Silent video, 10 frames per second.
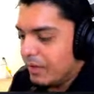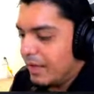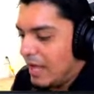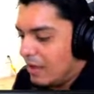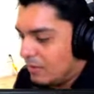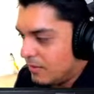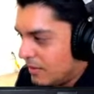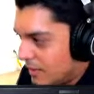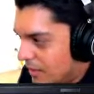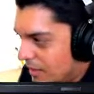air
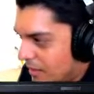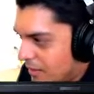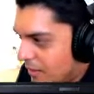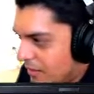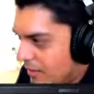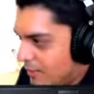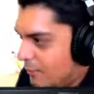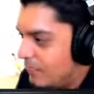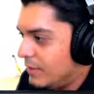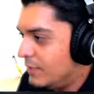leaking,
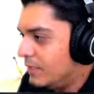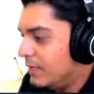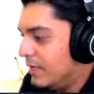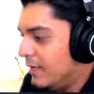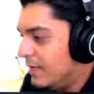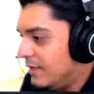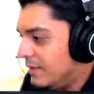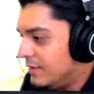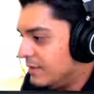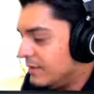which
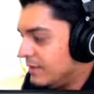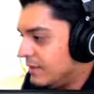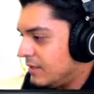is